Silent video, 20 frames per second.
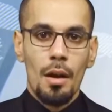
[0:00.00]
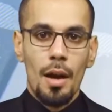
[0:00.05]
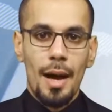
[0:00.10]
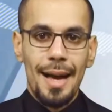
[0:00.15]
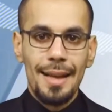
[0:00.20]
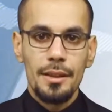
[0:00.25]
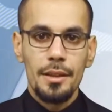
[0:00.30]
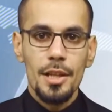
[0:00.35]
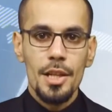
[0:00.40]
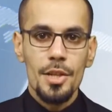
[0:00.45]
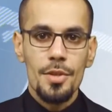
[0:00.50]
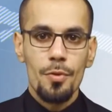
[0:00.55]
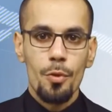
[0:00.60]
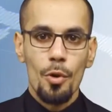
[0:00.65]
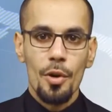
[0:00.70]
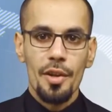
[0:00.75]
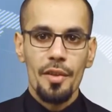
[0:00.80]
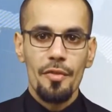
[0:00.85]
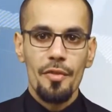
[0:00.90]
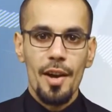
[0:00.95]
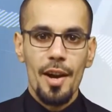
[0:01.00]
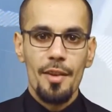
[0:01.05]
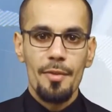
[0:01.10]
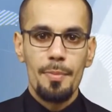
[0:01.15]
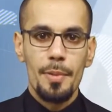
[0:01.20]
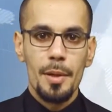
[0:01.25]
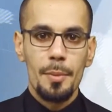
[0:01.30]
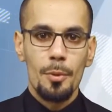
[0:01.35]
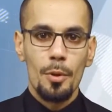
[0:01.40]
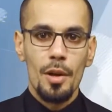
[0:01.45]
At least
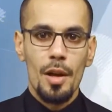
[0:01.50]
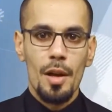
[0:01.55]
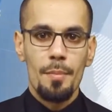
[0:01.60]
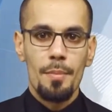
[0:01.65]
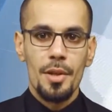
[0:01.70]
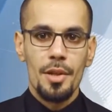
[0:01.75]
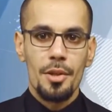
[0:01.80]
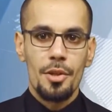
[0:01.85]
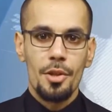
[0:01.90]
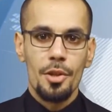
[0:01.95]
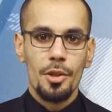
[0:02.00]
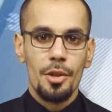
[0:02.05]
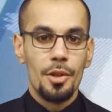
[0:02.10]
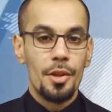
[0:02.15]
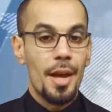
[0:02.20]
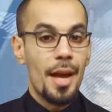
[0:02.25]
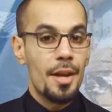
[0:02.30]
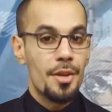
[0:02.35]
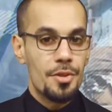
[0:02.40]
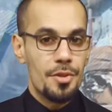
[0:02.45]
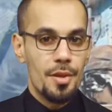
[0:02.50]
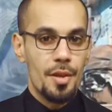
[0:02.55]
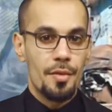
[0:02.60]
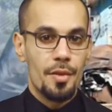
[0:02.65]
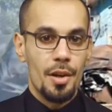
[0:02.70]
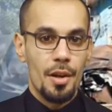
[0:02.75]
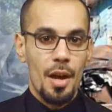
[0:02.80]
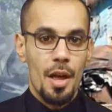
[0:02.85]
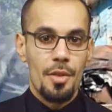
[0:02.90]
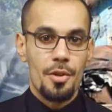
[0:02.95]
45 people have been killed and
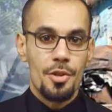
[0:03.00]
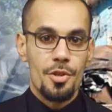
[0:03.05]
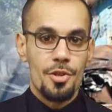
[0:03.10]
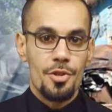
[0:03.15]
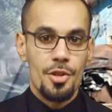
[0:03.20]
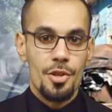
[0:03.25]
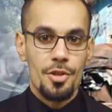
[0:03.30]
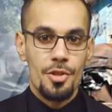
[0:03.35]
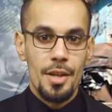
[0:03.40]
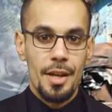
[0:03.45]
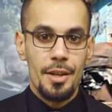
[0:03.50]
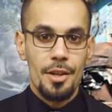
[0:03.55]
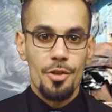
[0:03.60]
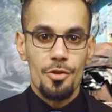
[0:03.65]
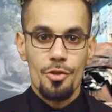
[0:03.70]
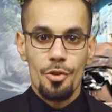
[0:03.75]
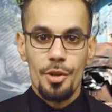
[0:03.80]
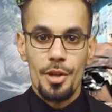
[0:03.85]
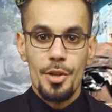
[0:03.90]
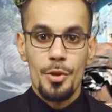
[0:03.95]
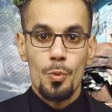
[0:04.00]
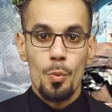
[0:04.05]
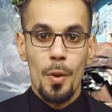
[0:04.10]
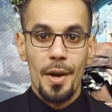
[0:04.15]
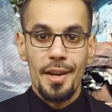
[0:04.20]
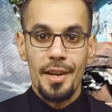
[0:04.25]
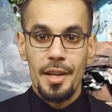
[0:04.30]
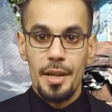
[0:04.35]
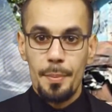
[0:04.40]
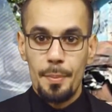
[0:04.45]
several others sustained injuries
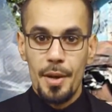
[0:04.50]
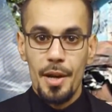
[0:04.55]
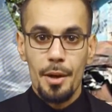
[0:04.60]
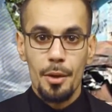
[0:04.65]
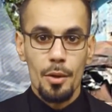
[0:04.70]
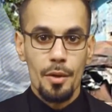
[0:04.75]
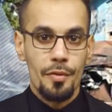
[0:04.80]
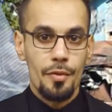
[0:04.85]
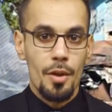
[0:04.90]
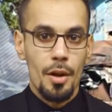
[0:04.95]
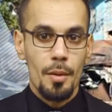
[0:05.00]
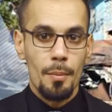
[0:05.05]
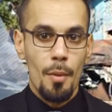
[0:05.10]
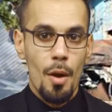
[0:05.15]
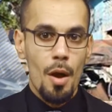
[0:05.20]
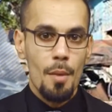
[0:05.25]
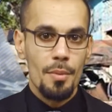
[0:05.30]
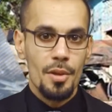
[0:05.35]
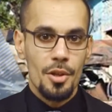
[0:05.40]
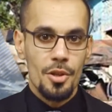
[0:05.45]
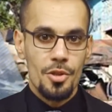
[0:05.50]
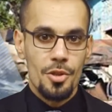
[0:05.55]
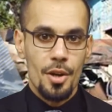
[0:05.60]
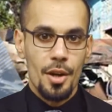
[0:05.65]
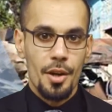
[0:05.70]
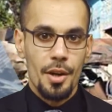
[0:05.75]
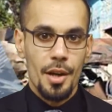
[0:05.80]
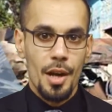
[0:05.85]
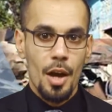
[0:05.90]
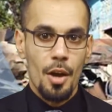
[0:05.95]
when a pair of car bombings
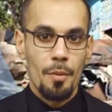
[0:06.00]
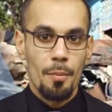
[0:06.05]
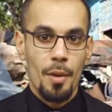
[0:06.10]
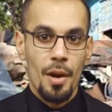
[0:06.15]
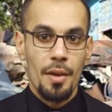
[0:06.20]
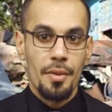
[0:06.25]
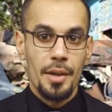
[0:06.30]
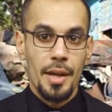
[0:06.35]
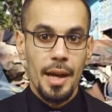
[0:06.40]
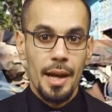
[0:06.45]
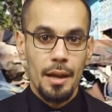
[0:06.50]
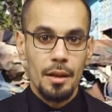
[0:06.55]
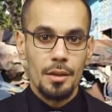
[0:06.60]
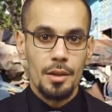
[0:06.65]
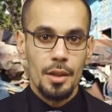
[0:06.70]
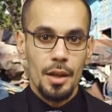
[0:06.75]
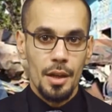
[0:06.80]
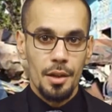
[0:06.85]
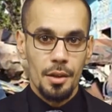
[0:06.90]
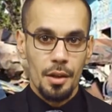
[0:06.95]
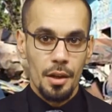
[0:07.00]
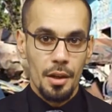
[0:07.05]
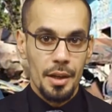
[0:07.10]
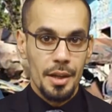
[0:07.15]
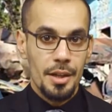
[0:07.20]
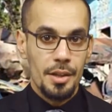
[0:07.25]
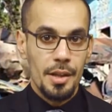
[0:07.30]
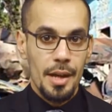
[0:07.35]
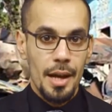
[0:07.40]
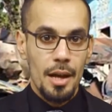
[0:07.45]
carried out by the
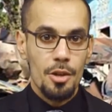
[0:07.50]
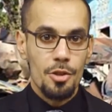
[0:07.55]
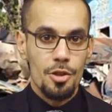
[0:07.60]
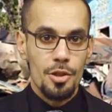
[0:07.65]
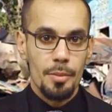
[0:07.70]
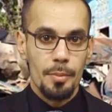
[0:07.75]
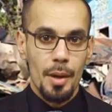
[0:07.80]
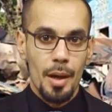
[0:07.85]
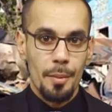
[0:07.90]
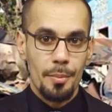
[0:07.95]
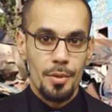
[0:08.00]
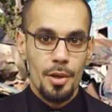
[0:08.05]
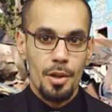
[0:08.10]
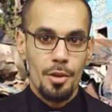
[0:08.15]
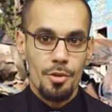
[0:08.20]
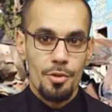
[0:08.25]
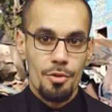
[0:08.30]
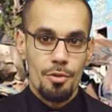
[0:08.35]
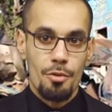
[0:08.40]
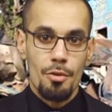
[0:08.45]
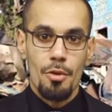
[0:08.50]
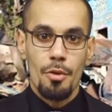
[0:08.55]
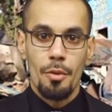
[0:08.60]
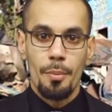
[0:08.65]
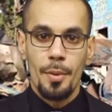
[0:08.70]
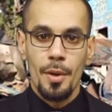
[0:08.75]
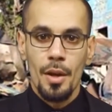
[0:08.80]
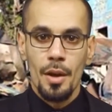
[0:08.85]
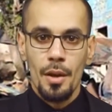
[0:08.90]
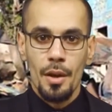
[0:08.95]
al-Qaeda-linked Al-Shabab terrorist
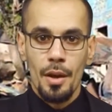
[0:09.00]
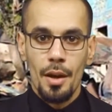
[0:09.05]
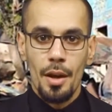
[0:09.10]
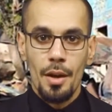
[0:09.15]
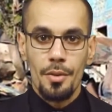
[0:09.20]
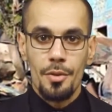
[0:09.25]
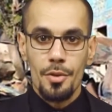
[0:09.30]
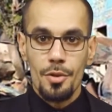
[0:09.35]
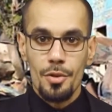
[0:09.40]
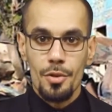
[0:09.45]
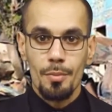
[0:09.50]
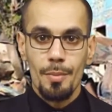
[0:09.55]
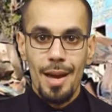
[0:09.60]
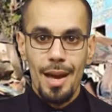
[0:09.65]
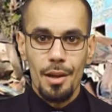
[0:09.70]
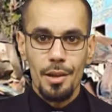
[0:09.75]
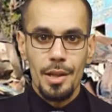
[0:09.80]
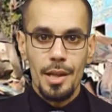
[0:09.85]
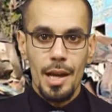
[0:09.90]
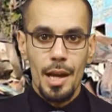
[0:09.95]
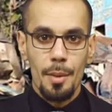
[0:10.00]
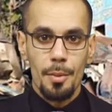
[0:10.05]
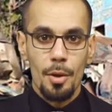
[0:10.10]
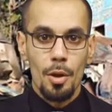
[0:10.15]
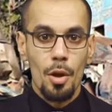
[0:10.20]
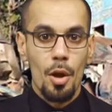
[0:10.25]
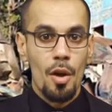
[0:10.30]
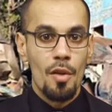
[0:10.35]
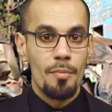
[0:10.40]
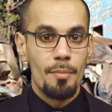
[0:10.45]
group hit the Somali
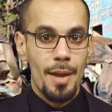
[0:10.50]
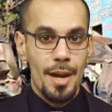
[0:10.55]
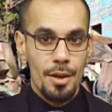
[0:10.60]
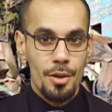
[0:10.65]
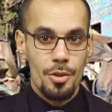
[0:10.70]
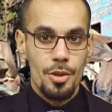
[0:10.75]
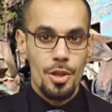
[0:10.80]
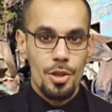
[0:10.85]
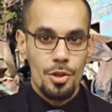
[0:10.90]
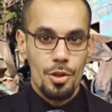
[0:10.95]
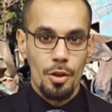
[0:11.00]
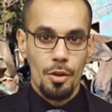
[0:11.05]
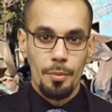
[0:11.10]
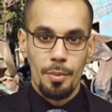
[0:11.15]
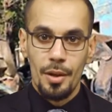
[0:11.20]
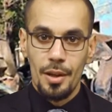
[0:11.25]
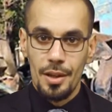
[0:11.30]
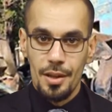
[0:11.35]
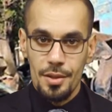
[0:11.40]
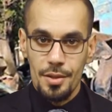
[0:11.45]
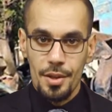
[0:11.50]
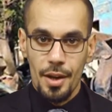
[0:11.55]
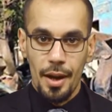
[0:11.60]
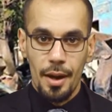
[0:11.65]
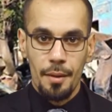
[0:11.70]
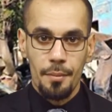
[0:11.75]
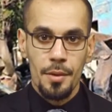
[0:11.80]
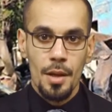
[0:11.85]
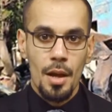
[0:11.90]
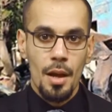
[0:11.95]
capital of Mogadishu, police
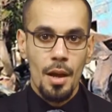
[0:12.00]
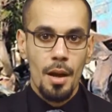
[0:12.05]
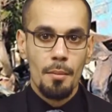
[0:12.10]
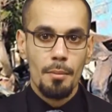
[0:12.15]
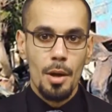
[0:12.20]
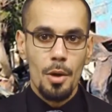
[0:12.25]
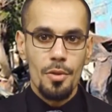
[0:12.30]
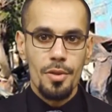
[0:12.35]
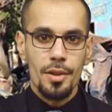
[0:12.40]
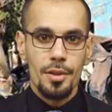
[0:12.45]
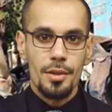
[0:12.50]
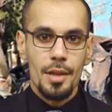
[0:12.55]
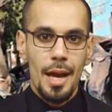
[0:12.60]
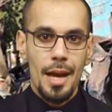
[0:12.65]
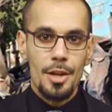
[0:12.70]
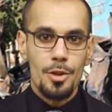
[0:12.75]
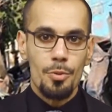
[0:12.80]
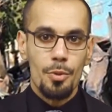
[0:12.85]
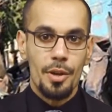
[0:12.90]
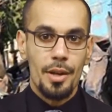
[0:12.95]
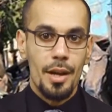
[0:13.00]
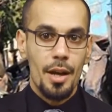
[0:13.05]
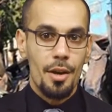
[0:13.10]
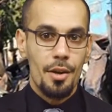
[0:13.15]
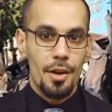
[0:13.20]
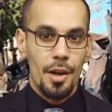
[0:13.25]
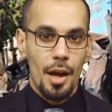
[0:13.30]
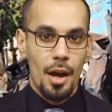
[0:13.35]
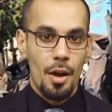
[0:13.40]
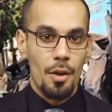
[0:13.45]
say. Both attacks were
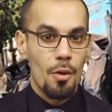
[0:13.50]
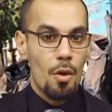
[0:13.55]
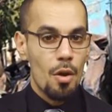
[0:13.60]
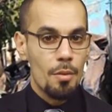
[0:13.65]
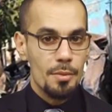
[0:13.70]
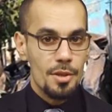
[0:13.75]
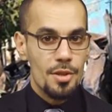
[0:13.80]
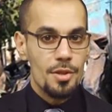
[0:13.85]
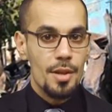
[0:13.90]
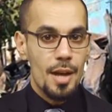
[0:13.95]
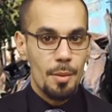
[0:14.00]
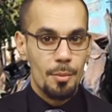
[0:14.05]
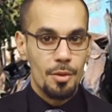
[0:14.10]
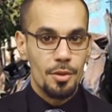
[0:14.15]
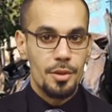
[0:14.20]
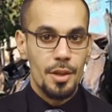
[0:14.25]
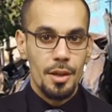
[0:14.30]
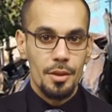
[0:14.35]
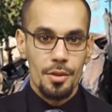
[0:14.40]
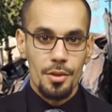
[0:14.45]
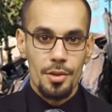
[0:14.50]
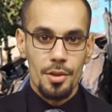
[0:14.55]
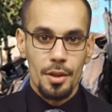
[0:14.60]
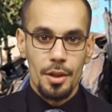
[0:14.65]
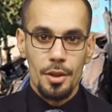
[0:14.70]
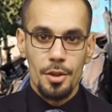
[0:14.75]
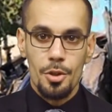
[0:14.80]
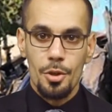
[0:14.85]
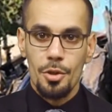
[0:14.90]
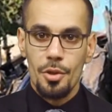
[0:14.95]
carried out almost
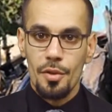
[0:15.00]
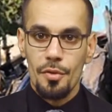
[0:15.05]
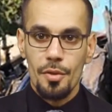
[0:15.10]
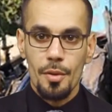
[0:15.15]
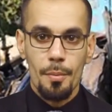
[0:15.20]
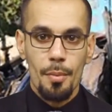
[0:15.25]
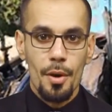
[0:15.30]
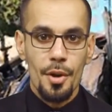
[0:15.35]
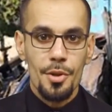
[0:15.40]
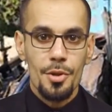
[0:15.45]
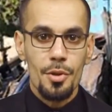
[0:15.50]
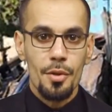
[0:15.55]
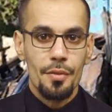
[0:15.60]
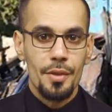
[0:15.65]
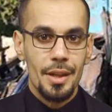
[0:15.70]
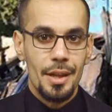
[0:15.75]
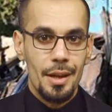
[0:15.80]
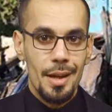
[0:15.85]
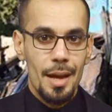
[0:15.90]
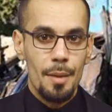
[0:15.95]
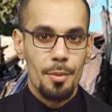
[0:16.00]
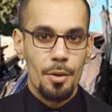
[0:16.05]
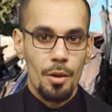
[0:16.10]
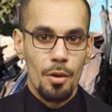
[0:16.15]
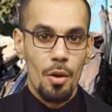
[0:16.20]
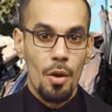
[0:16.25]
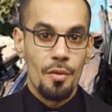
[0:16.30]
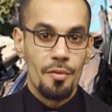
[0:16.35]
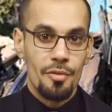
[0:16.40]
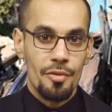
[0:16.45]
simultaneously in two different parts of the
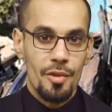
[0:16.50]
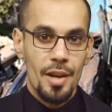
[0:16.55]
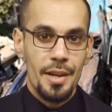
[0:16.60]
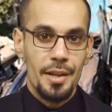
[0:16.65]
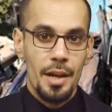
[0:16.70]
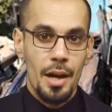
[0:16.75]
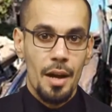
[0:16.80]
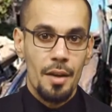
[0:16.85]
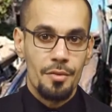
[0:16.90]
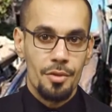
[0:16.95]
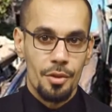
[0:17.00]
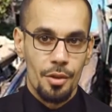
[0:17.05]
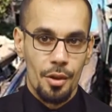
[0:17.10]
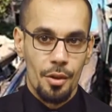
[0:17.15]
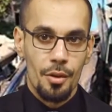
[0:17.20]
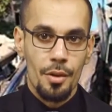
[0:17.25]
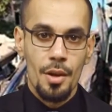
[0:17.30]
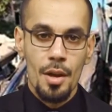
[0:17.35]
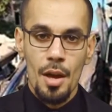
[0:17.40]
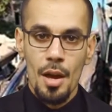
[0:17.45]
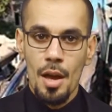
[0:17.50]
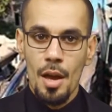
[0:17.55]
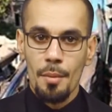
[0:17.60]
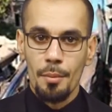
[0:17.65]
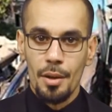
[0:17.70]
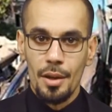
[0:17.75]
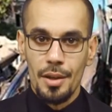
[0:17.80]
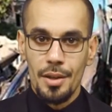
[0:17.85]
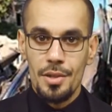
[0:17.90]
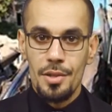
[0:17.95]
capital on Friday afternoon,
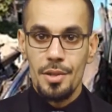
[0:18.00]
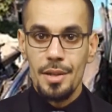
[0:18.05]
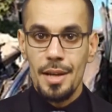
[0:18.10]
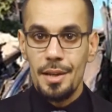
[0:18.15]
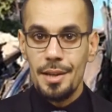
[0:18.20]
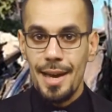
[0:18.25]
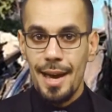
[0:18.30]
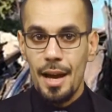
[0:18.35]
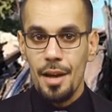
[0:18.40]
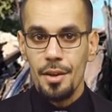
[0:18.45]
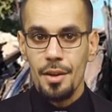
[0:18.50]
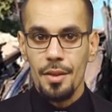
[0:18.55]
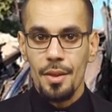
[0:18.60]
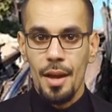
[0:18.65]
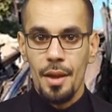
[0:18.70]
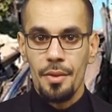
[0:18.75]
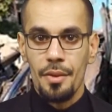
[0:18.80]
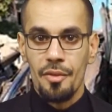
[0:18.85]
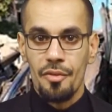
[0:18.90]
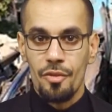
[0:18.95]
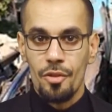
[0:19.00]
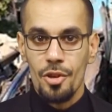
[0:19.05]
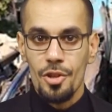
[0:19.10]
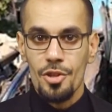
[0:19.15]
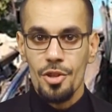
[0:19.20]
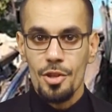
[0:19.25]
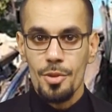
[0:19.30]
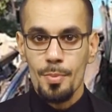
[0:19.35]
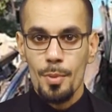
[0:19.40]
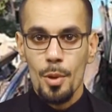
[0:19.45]
police said, adding that the
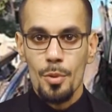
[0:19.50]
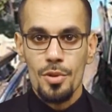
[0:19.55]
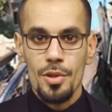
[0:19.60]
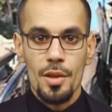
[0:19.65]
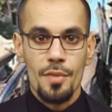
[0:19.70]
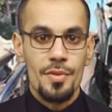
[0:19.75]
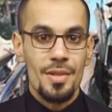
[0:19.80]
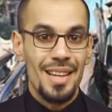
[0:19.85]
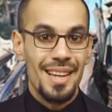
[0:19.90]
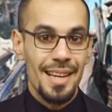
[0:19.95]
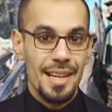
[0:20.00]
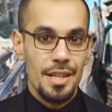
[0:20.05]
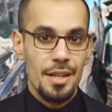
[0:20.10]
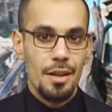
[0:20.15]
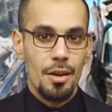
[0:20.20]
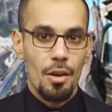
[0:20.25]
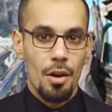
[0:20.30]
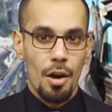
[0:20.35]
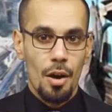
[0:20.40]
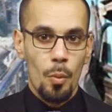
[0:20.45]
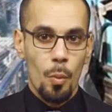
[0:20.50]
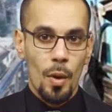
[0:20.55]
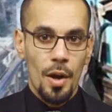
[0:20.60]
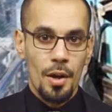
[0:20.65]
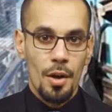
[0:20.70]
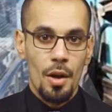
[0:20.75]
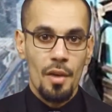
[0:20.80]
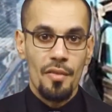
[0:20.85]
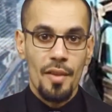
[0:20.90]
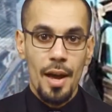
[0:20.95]
first explosives-laden car
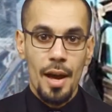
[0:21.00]
went off